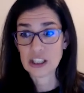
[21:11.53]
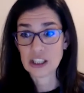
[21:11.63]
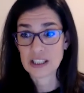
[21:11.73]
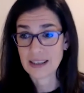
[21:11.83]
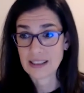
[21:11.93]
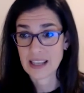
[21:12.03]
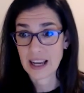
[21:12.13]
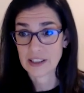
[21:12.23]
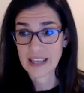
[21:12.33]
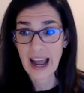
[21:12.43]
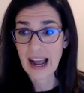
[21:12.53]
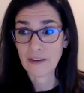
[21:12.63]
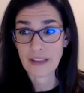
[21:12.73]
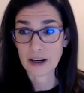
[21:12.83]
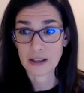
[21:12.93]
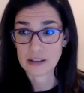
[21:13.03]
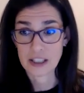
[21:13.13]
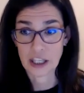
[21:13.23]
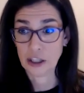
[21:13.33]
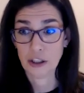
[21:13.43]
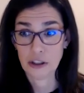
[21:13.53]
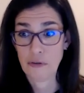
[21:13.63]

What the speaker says: that designers have that are still,